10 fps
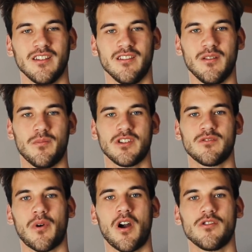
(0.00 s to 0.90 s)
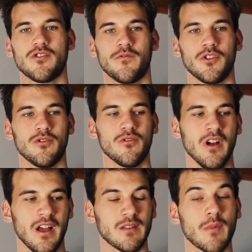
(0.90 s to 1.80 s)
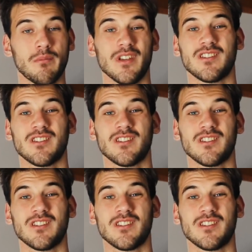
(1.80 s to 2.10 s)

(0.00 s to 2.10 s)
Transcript: the deepest parts of you. It may be